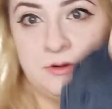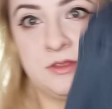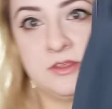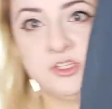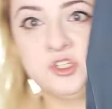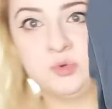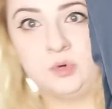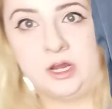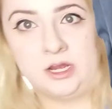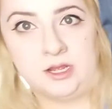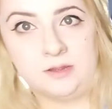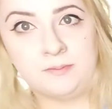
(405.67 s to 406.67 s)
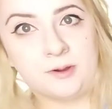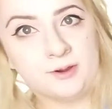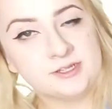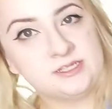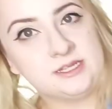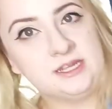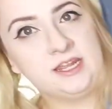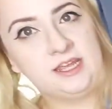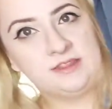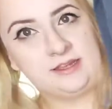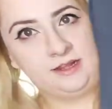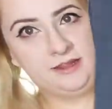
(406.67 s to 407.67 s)
were the Joie Park
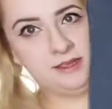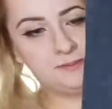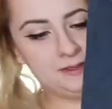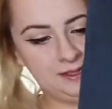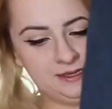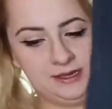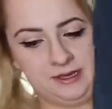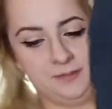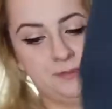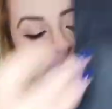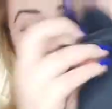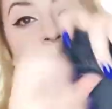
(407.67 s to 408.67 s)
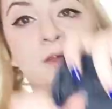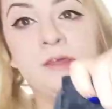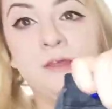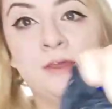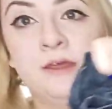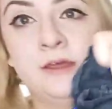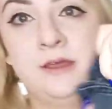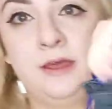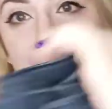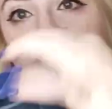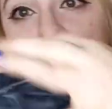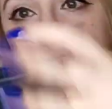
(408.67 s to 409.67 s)
Skinny that I like picking up.
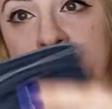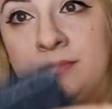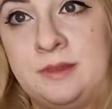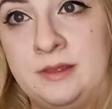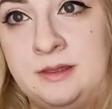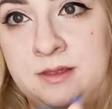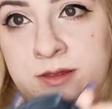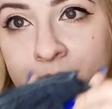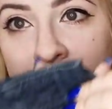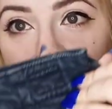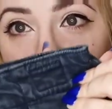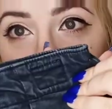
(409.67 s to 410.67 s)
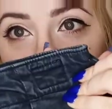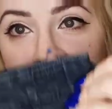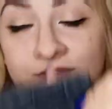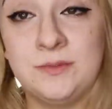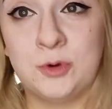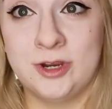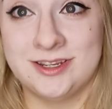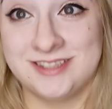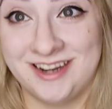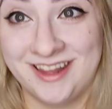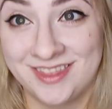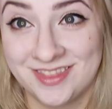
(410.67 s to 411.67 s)
Um, but even more
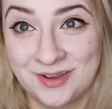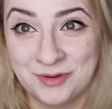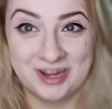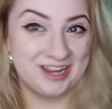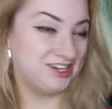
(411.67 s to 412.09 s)
excited that they were